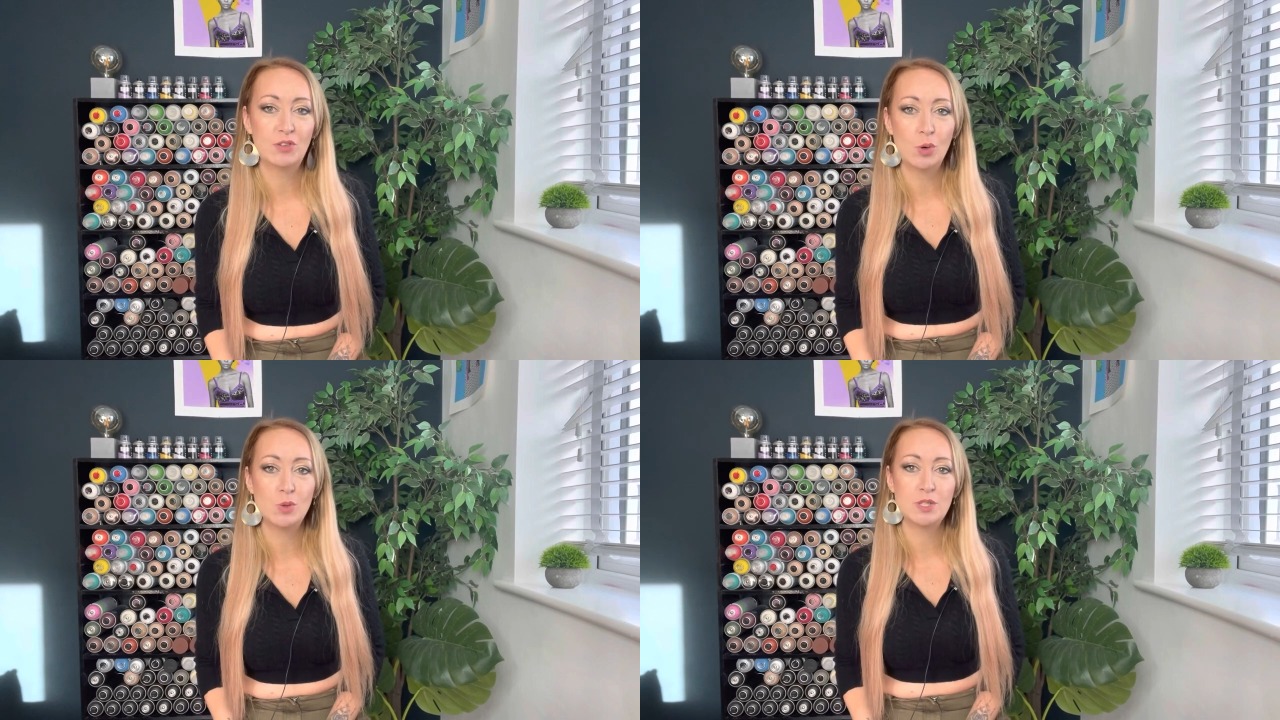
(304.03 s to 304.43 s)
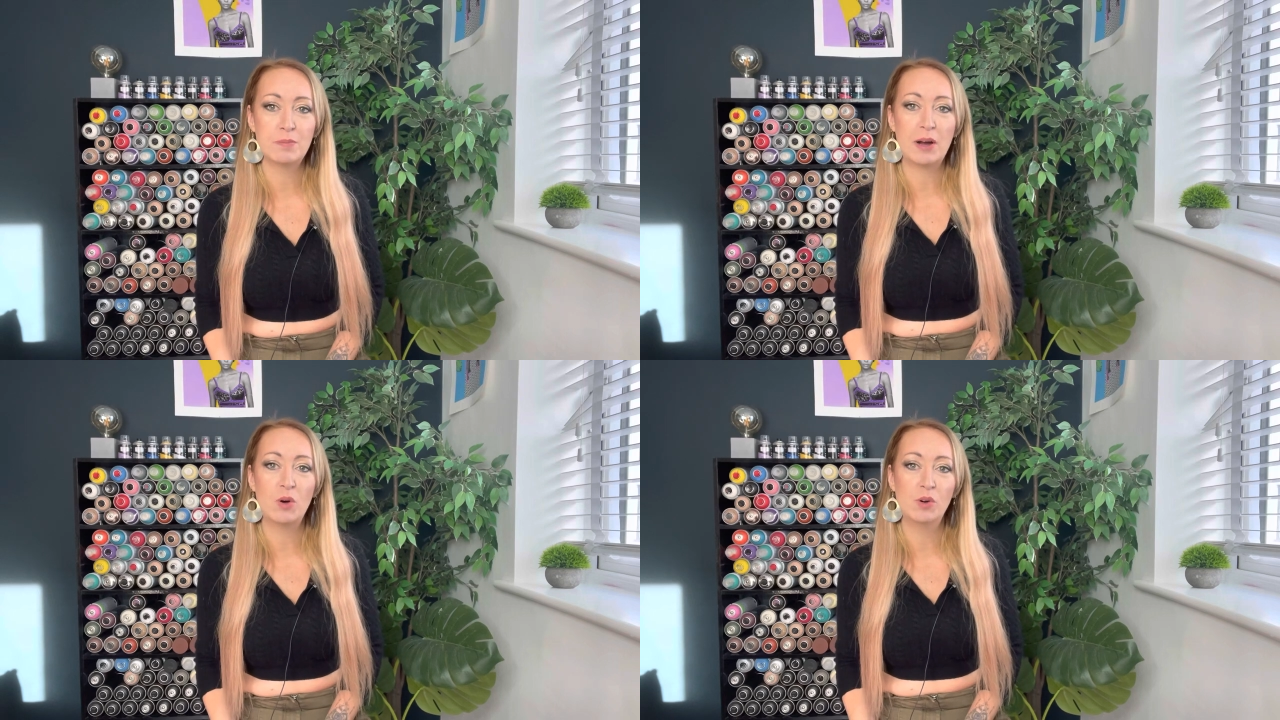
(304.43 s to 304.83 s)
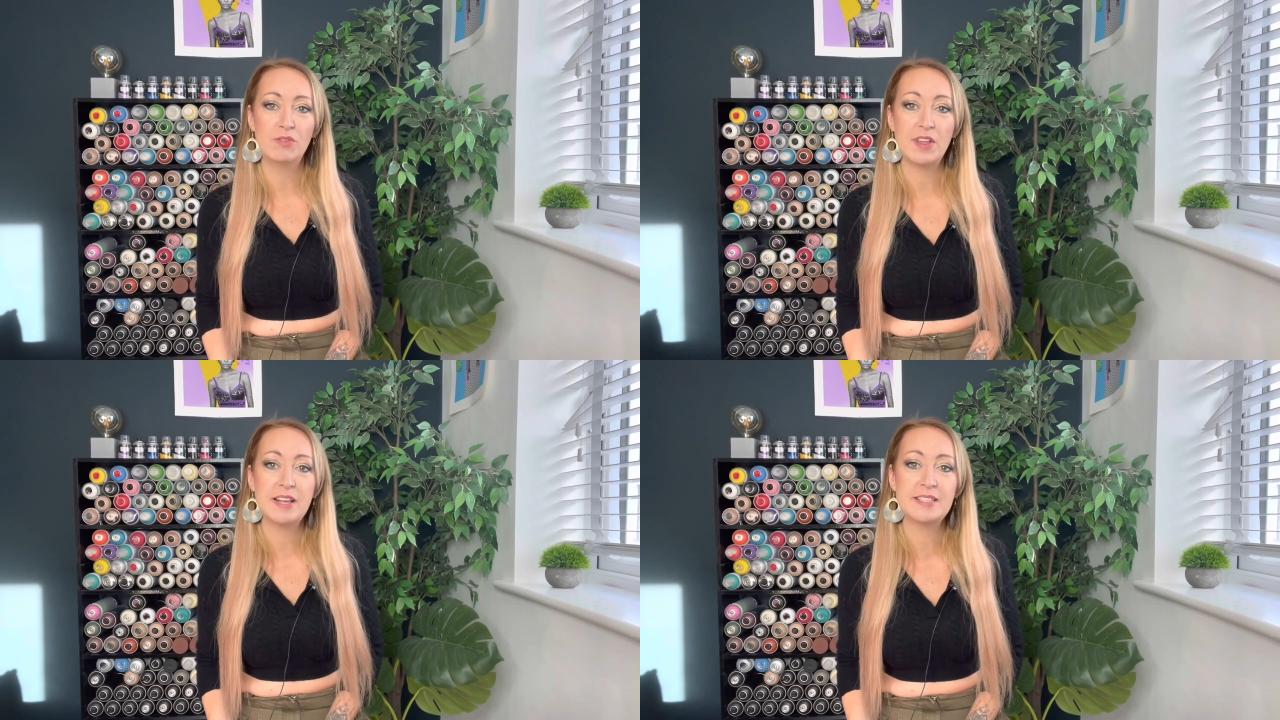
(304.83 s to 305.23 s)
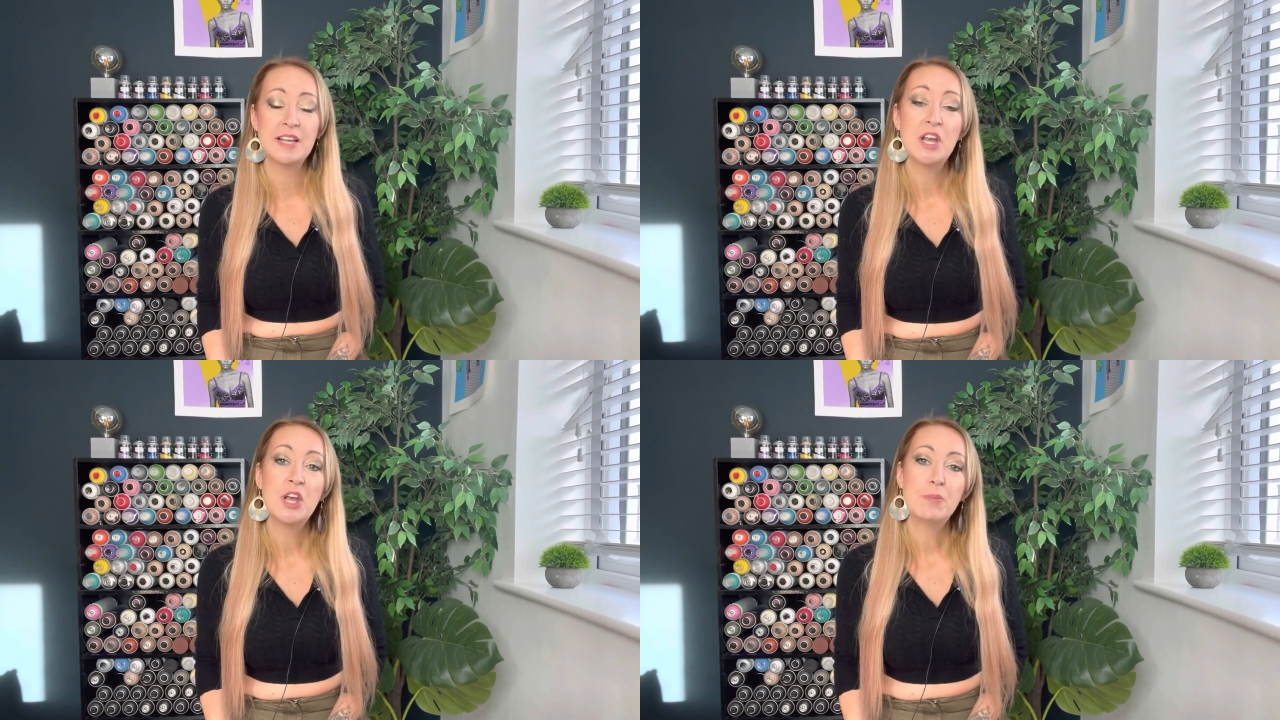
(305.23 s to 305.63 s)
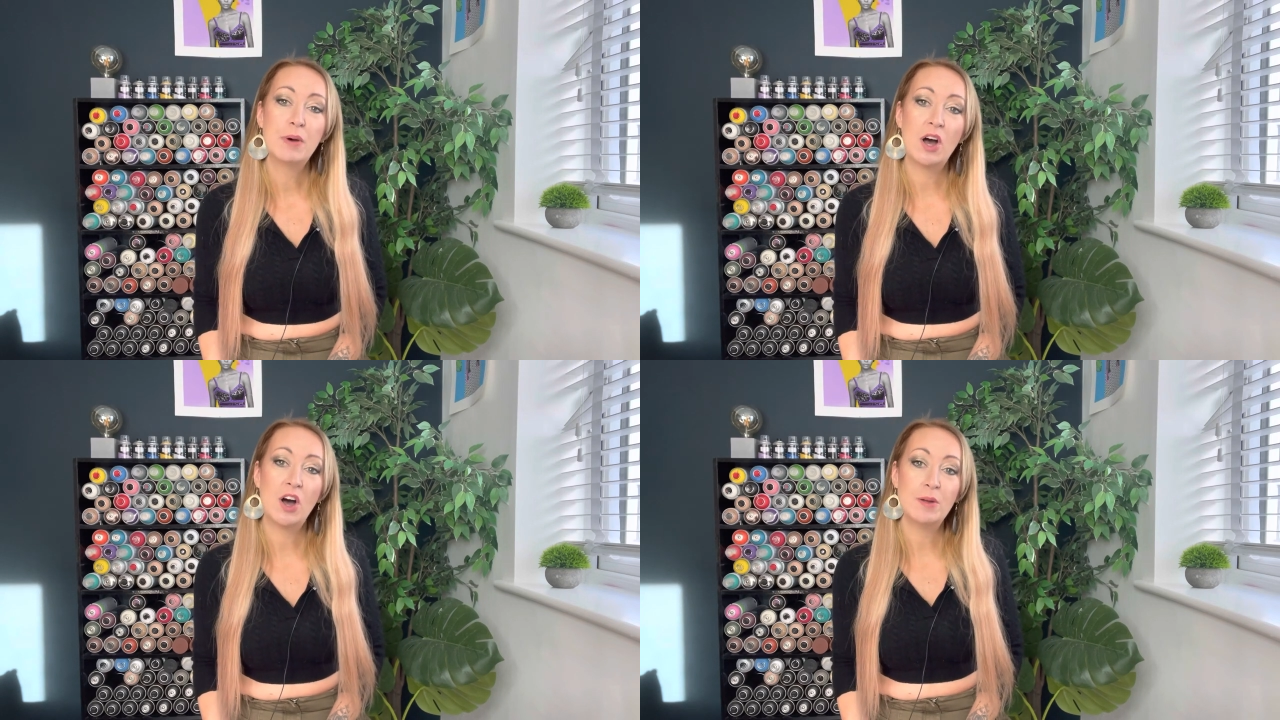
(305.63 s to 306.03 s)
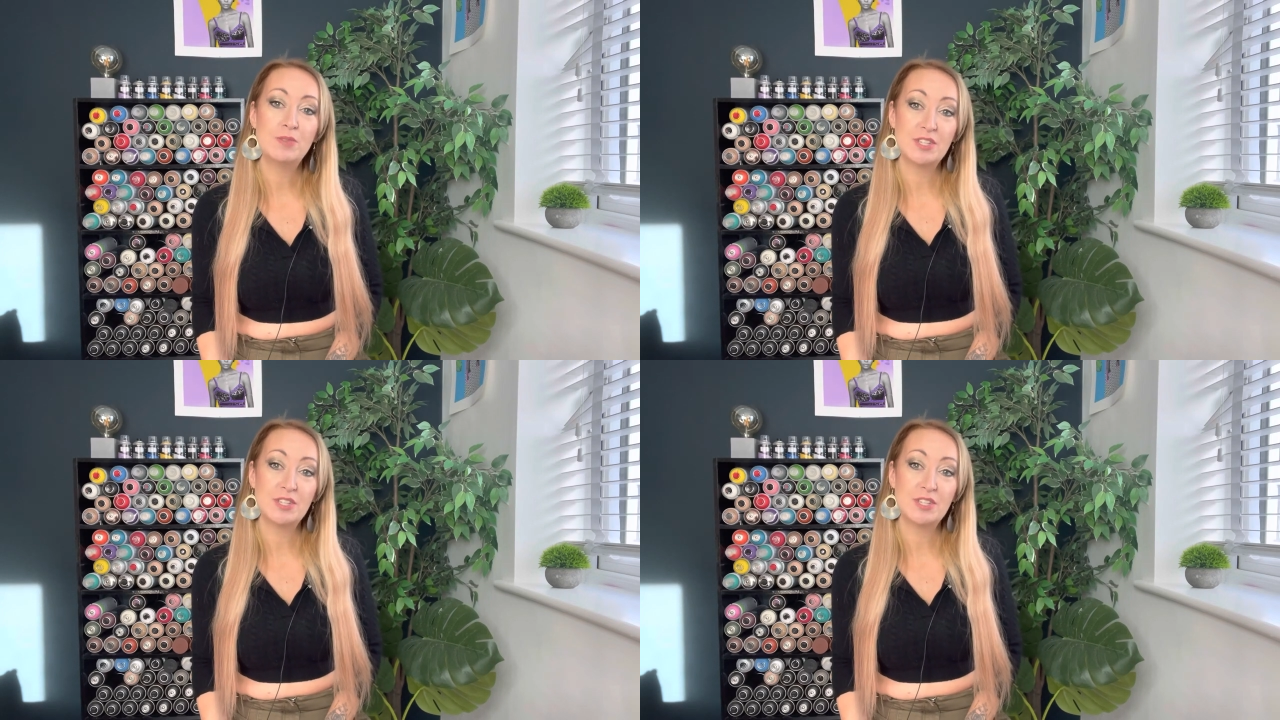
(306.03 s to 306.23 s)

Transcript: of course, about all of this, but I'm